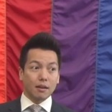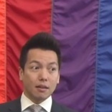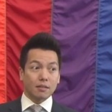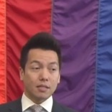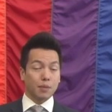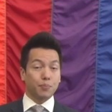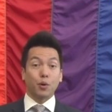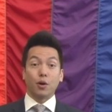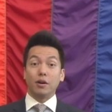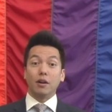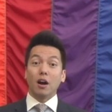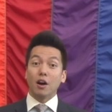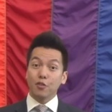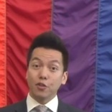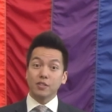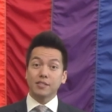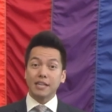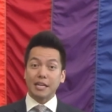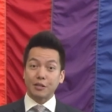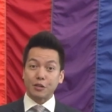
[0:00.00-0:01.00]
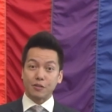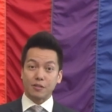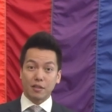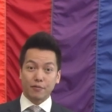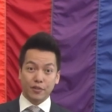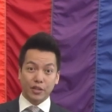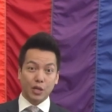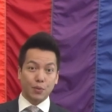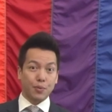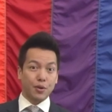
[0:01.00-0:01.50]
support other sectors of
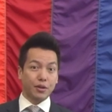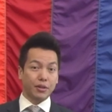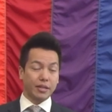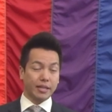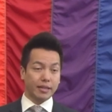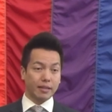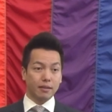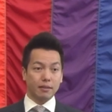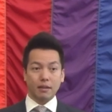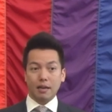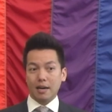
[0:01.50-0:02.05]
the community.